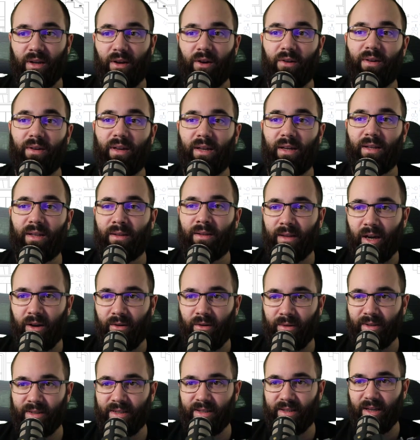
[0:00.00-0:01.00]
okay, now
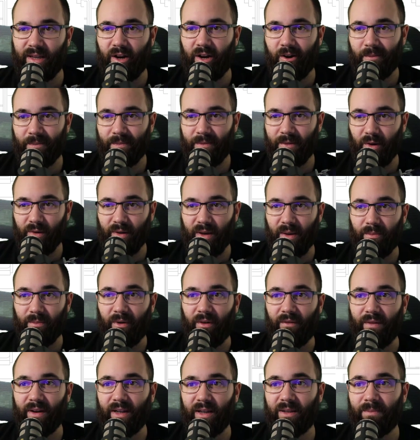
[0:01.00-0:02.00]
it's there. Okay,
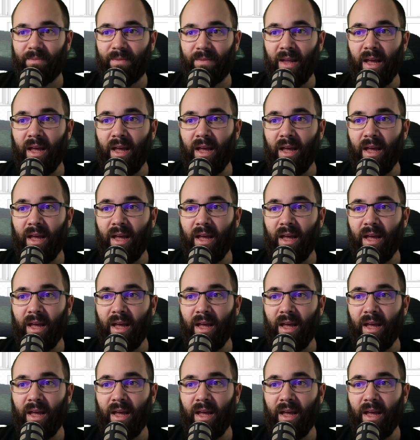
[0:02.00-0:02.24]
perfect.